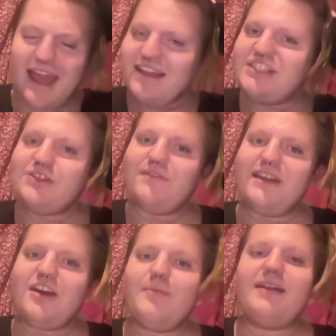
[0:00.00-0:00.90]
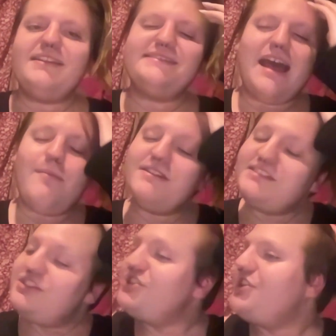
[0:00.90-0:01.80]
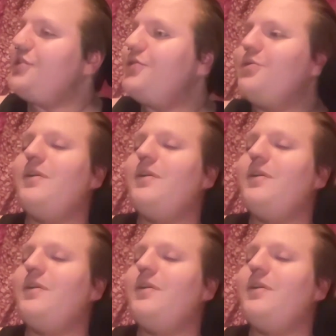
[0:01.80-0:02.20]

can do a video about the sabbats too.